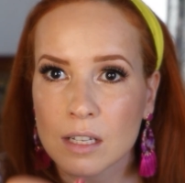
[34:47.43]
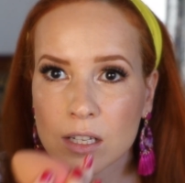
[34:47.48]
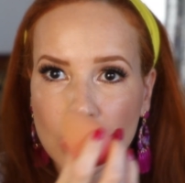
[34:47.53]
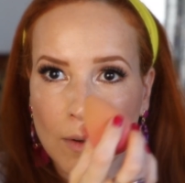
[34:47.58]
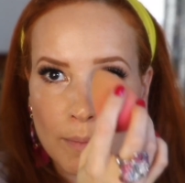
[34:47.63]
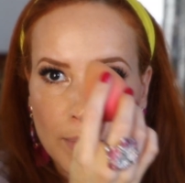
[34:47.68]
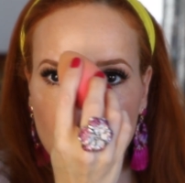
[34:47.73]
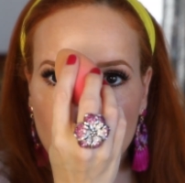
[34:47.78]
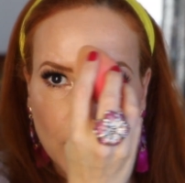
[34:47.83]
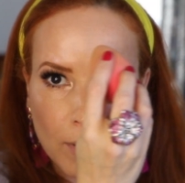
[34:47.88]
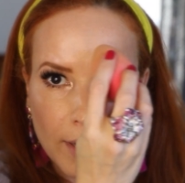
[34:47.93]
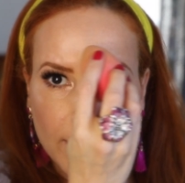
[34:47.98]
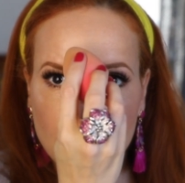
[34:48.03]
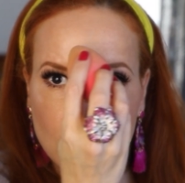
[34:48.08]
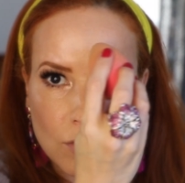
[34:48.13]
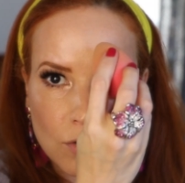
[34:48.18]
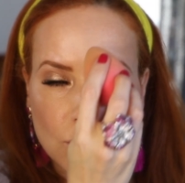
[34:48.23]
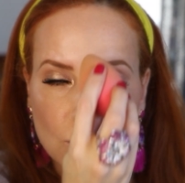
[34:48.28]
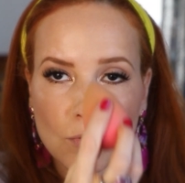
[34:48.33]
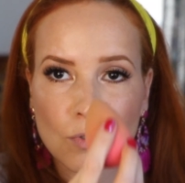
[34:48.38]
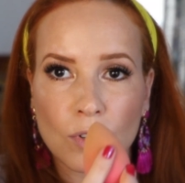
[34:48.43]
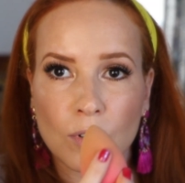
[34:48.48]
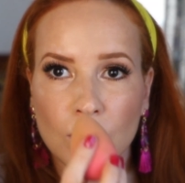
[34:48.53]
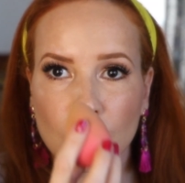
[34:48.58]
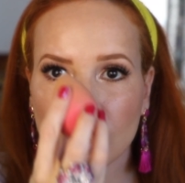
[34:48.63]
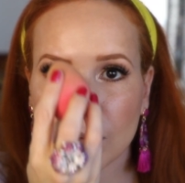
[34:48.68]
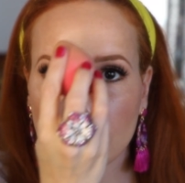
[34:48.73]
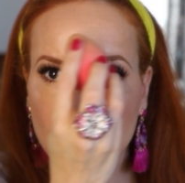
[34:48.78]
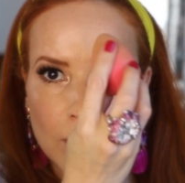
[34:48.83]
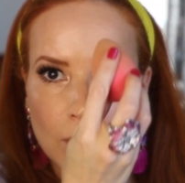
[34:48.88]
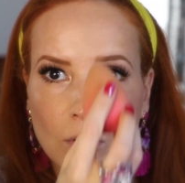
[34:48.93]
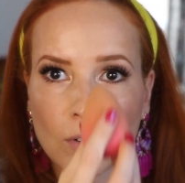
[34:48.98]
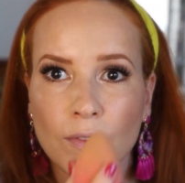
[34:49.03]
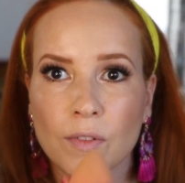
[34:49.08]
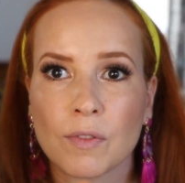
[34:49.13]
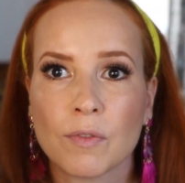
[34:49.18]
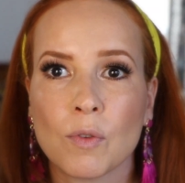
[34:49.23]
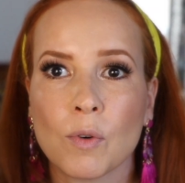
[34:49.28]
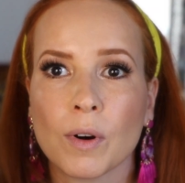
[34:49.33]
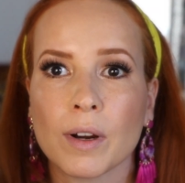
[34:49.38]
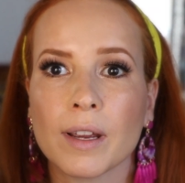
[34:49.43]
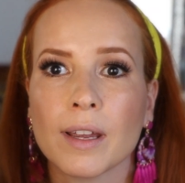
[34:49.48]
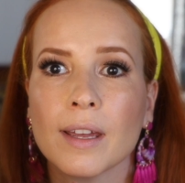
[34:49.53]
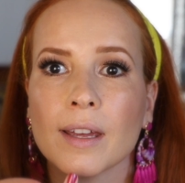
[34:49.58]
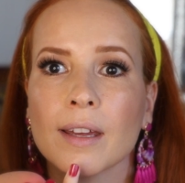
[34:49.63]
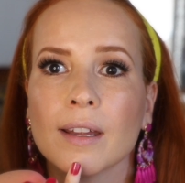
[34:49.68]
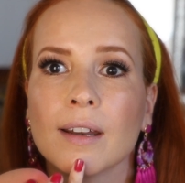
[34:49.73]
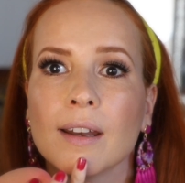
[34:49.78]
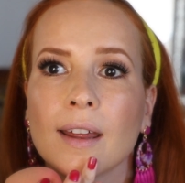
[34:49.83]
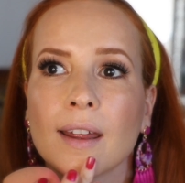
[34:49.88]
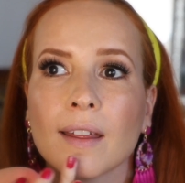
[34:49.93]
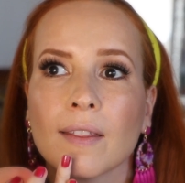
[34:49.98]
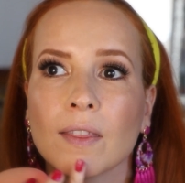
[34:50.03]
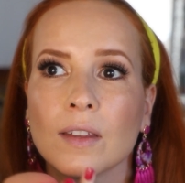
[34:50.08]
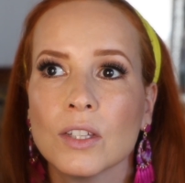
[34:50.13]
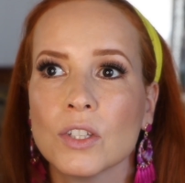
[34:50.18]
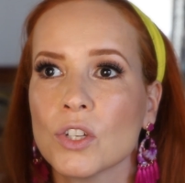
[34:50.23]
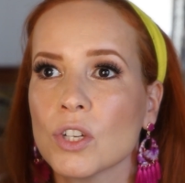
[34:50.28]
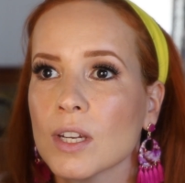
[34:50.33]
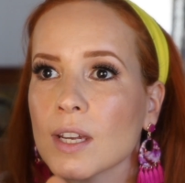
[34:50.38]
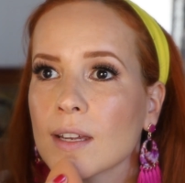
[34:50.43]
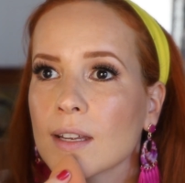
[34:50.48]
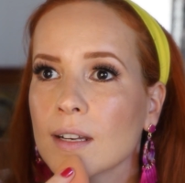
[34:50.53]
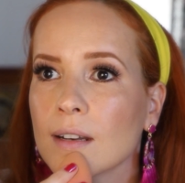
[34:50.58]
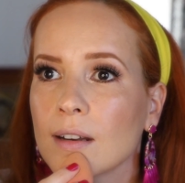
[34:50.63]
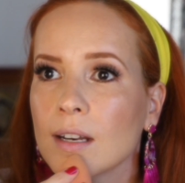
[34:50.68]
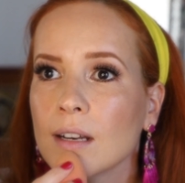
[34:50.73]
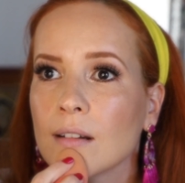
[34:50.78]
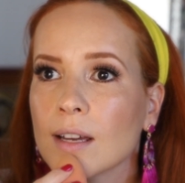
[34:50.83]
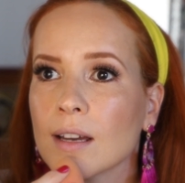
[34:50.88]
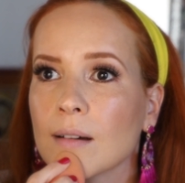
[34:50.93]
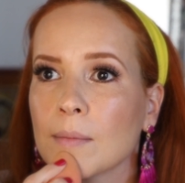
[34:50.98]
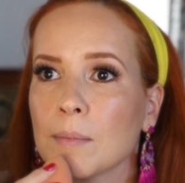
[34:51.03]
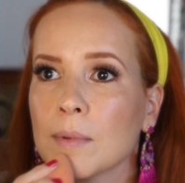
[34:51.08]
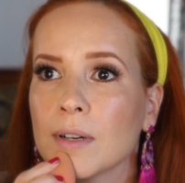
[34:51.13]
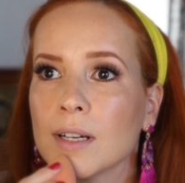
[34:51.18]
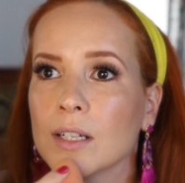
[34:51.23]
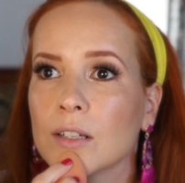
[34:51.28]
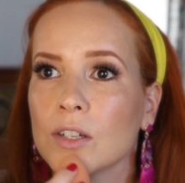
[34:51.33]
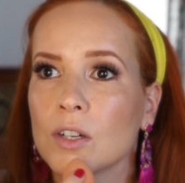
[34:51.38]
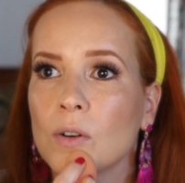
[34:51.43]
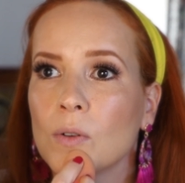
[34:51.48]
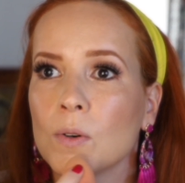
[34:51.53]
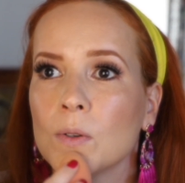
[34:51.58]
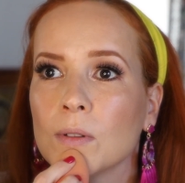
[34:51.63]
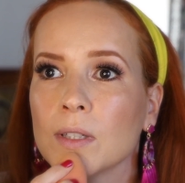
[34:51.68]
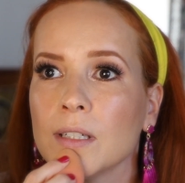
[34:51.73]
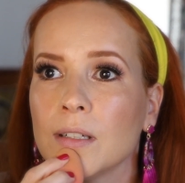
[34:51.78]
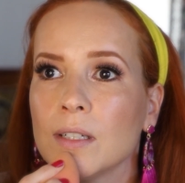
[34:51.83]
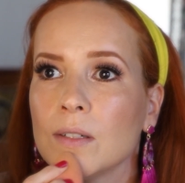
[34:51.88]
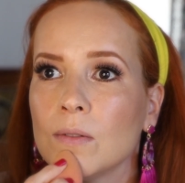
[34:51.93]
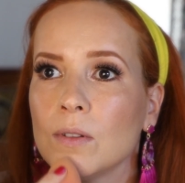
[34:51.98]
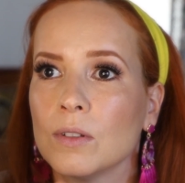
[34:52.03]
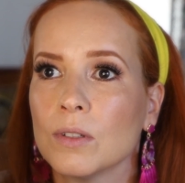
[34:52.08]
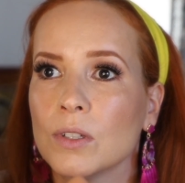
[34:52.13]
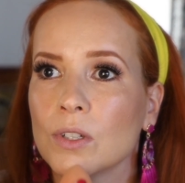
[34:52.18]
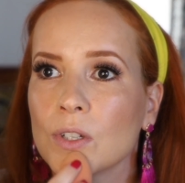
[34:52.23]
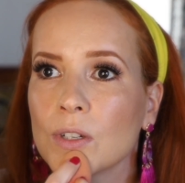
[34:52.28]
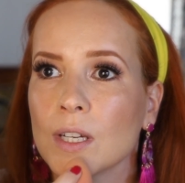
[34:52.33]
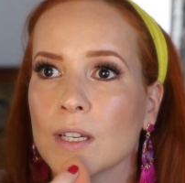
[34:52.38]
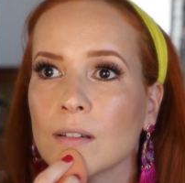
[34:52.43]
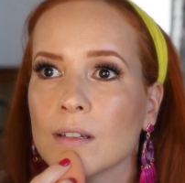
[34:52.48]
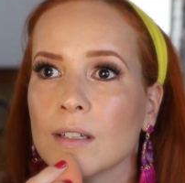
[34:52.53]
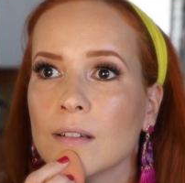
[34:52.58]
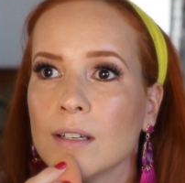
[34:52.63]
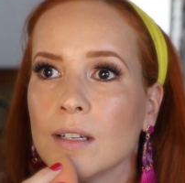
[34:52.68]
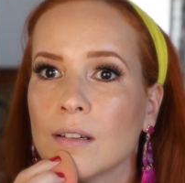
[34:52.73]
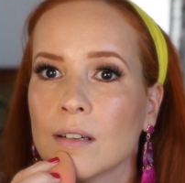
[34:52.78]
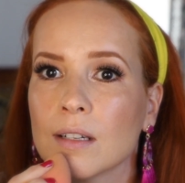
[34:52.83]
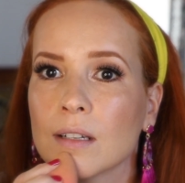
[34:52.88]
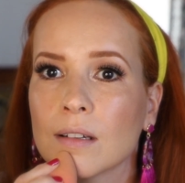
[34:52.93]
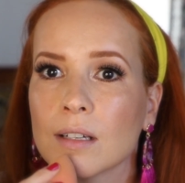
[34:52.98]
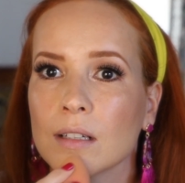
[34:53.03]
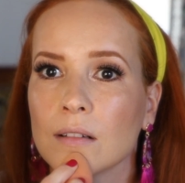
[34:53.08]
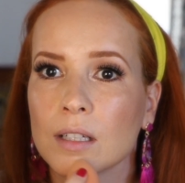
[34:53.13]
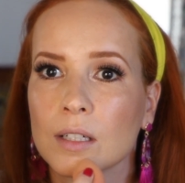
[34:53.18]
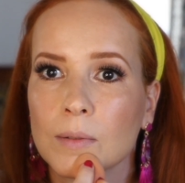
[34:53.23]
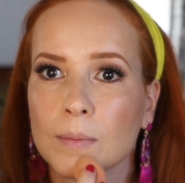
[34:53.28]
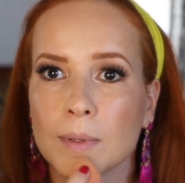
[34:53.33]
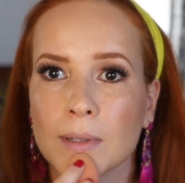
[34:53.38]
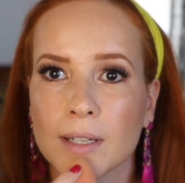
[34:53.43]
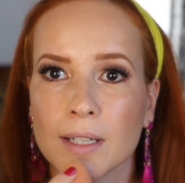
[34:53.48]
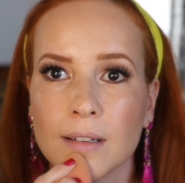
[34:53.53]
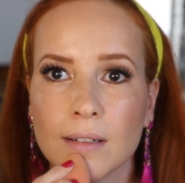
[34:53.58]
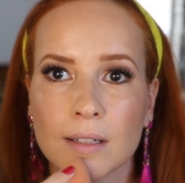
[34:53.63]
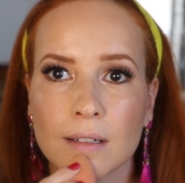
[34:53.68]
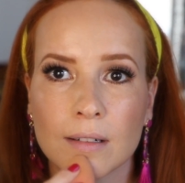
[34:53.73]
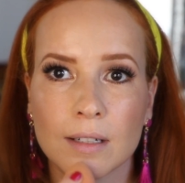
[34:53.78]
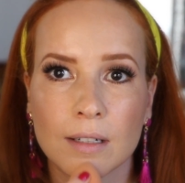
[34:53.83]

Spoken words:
Some people like to do the middle of the forehead and the chin. I'm gonna only do the chin a little bit.